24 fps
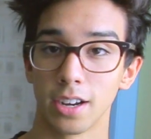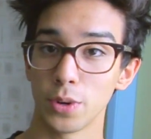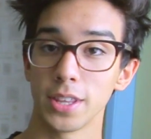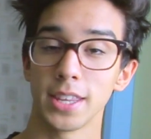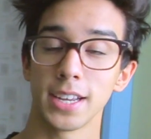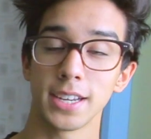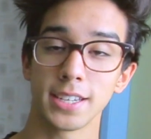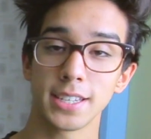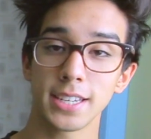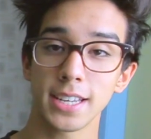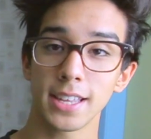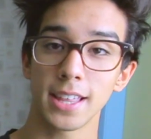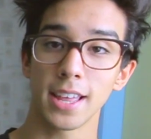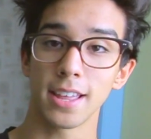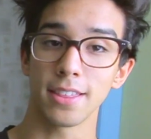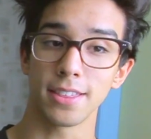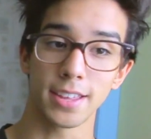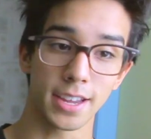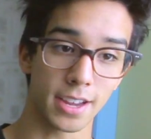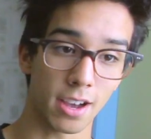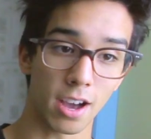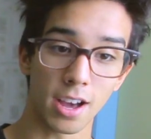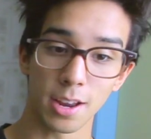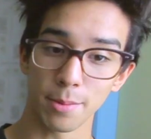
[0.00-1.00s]
When they see
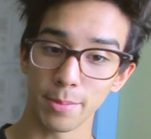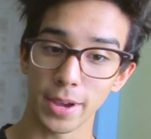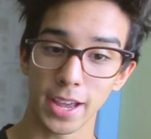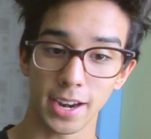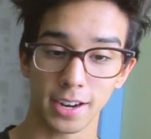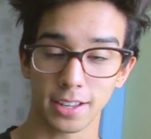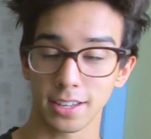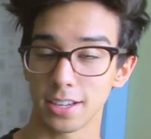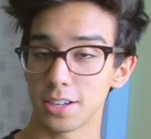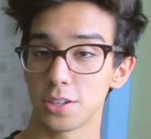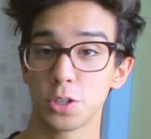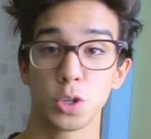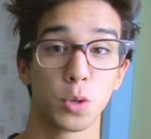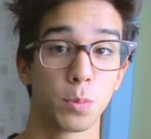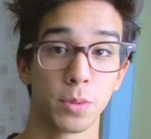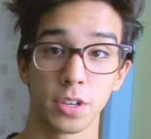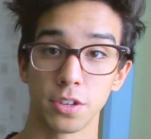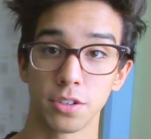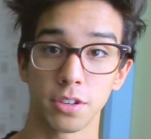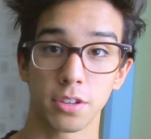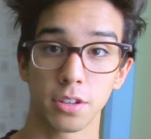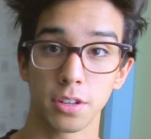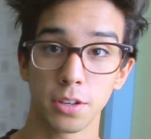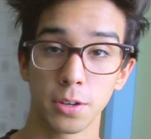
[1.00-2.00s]
that, they automatically assume
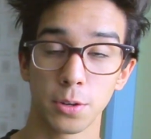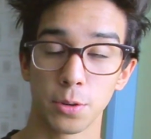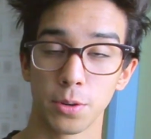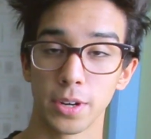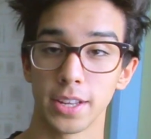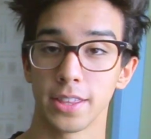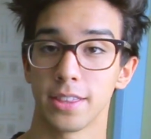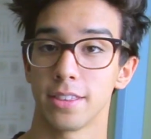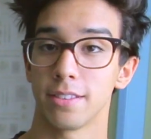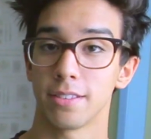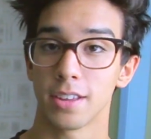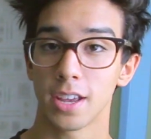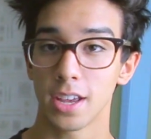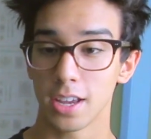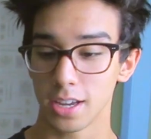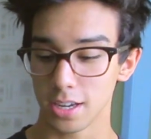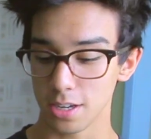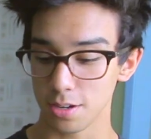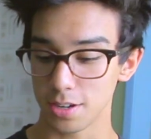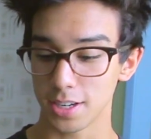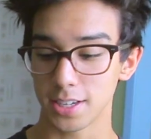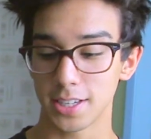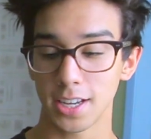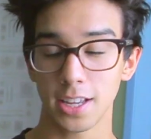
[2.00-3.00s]
there's a glue, and
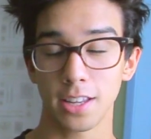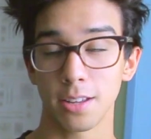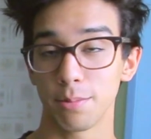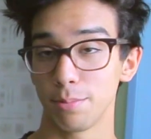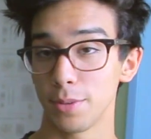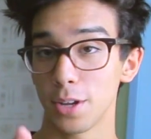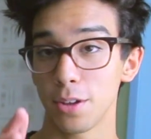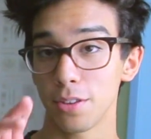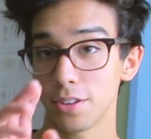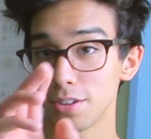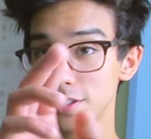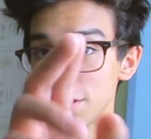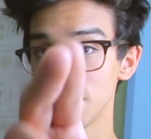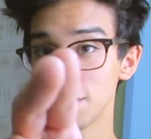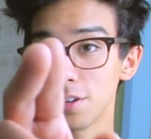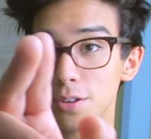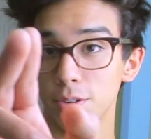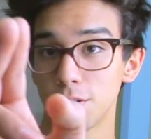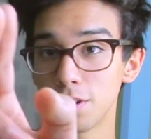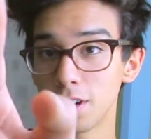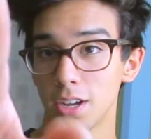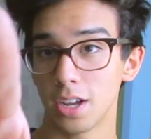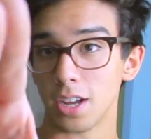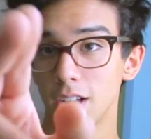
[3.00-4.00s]
you can tell them, no, there's
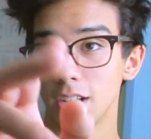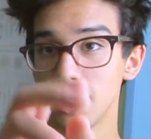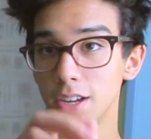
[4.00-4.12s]
no